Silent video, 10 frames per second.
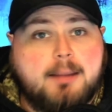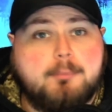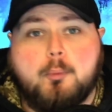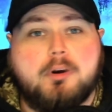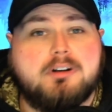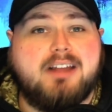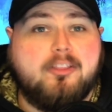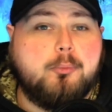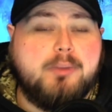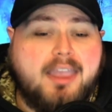to work
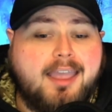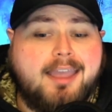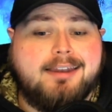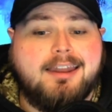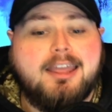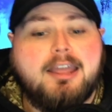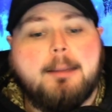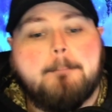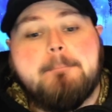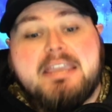together, we can.
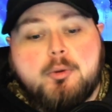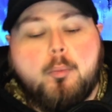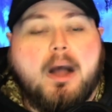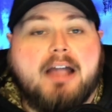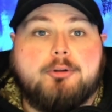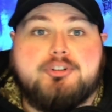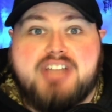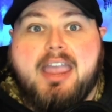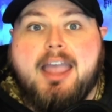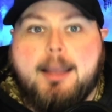Meanwhile,
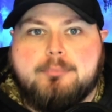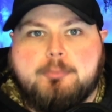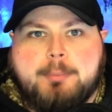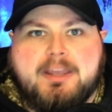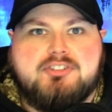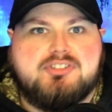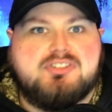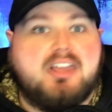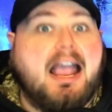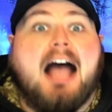JM's pitch is
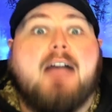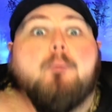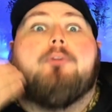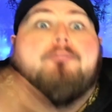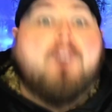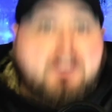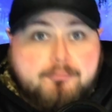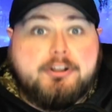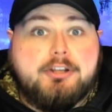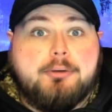like, I will fight
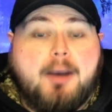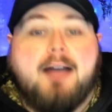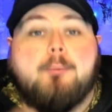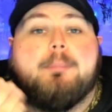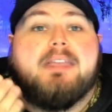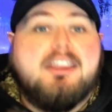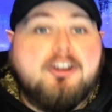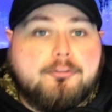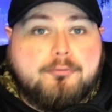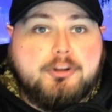for you. I'm
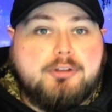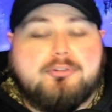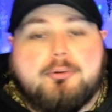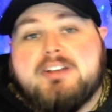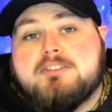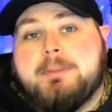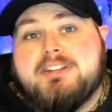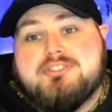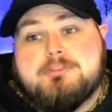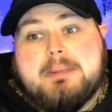here for you. So his
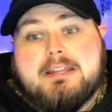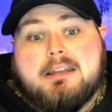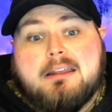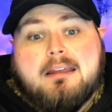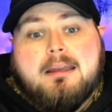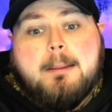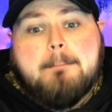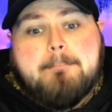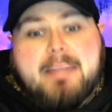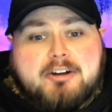pitch has been
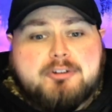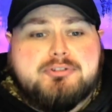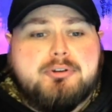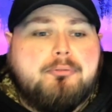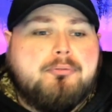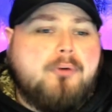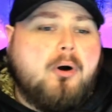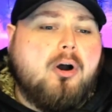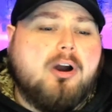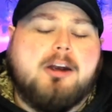better so
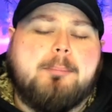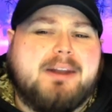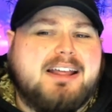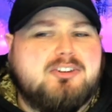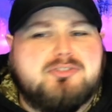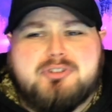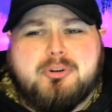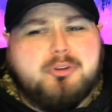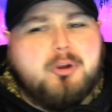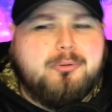far, but I just
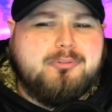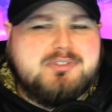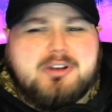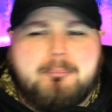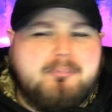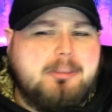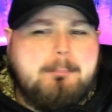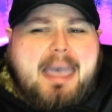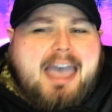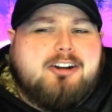don't know if it's going to really
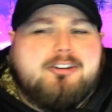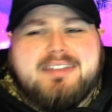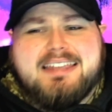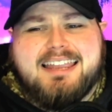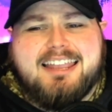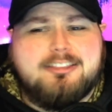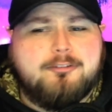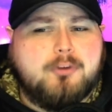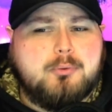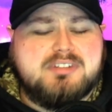matter if he can get the
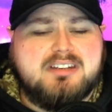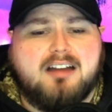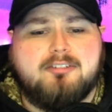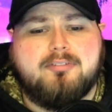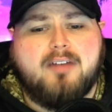votes enough